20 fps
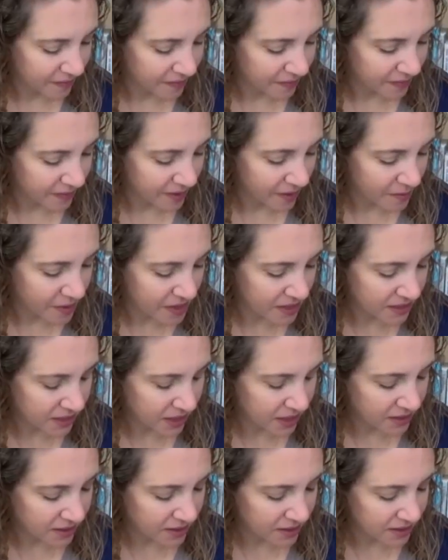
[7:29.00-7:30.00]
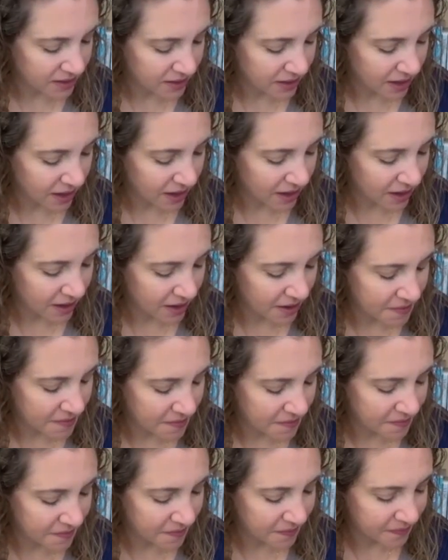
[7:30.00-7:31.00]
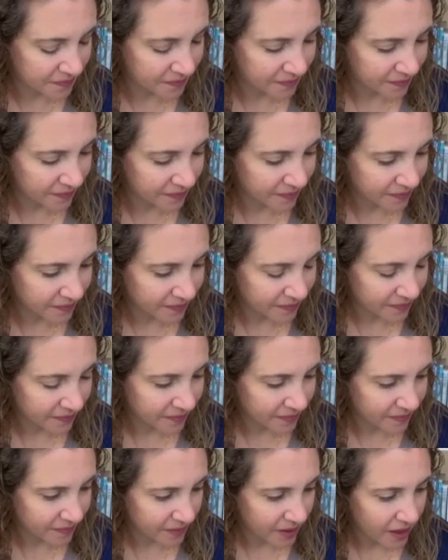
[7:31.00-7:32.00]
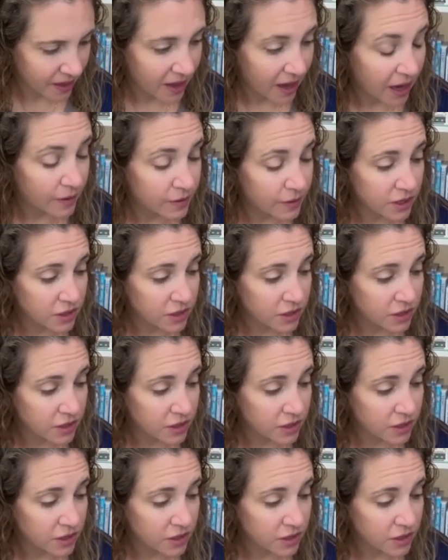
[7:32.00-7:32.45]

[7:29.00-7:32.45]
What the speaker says: that makes sense. I was